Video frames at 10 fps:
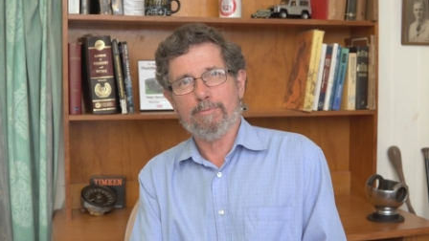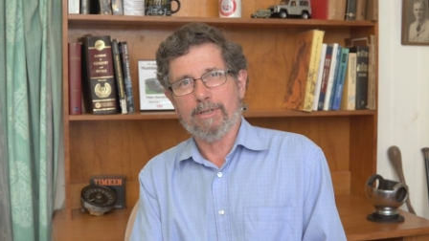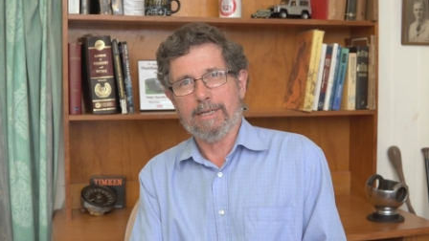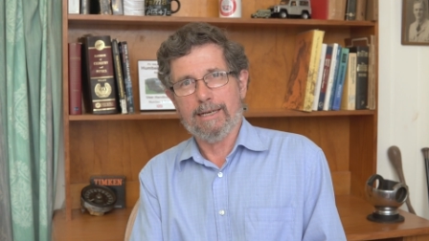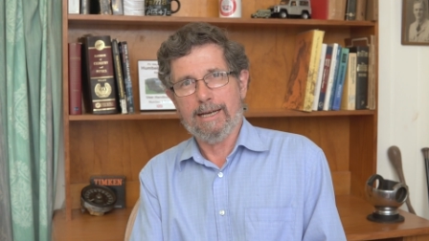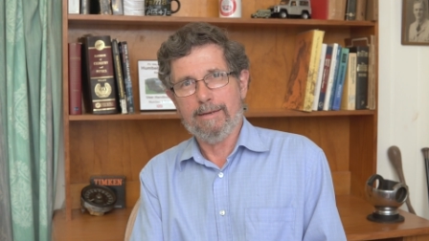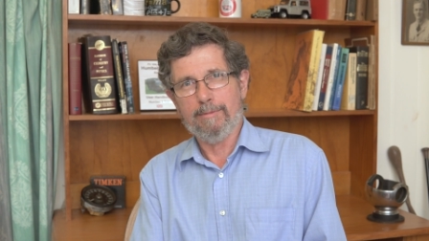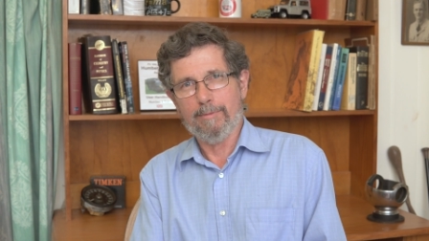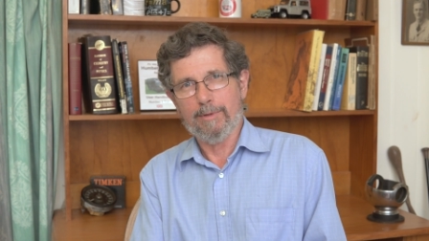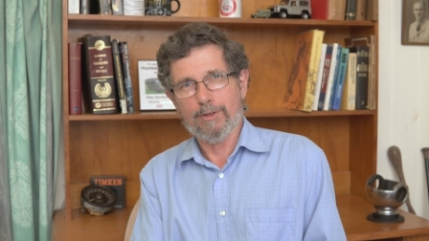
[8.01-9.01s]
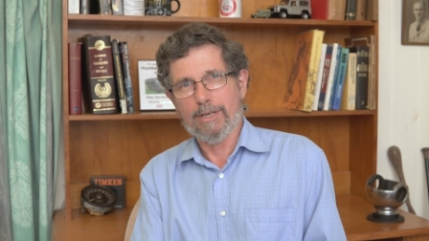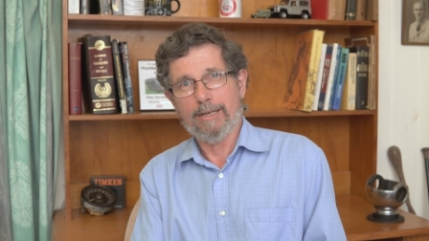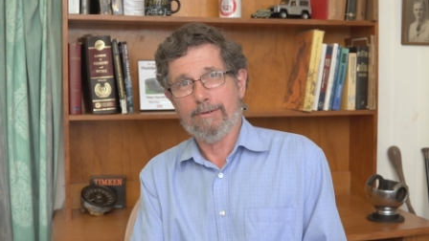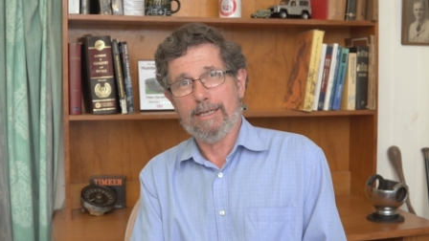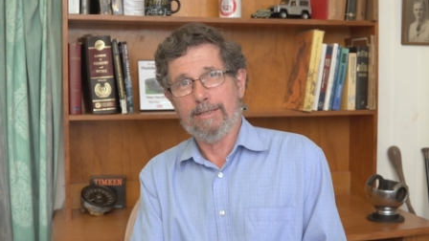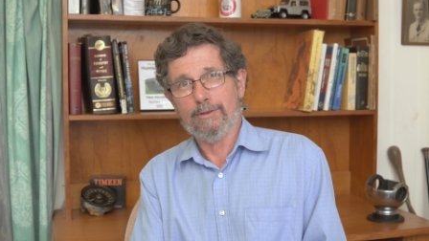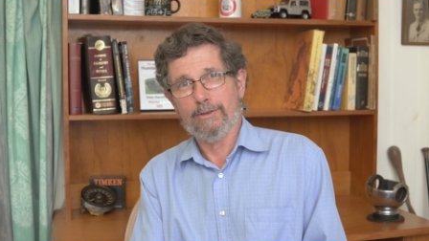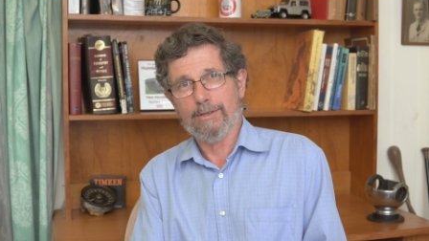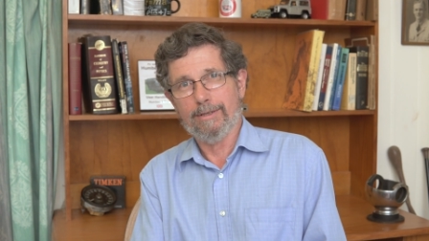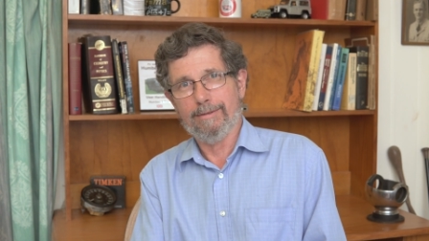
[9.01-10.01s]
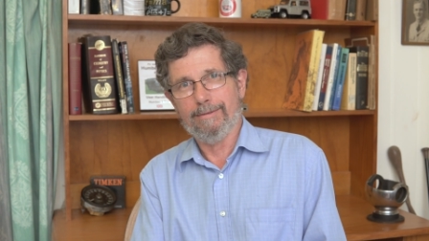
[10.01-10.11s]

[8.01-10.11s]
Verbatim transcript: proclaim them as heroes?